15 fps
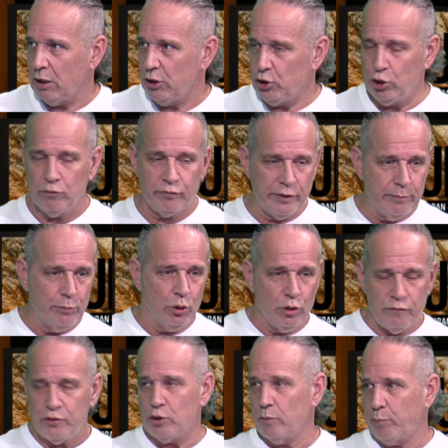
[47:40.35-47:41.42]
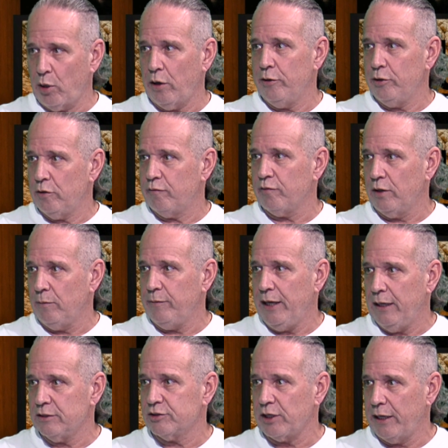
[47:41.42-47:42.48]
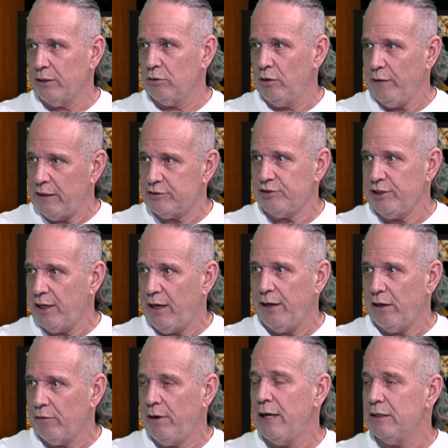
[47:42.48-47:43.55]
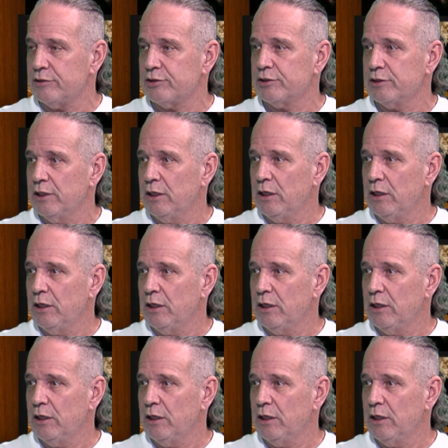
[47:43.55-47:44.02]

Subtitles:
You've removed your partner from that cycle, and that's the IRS.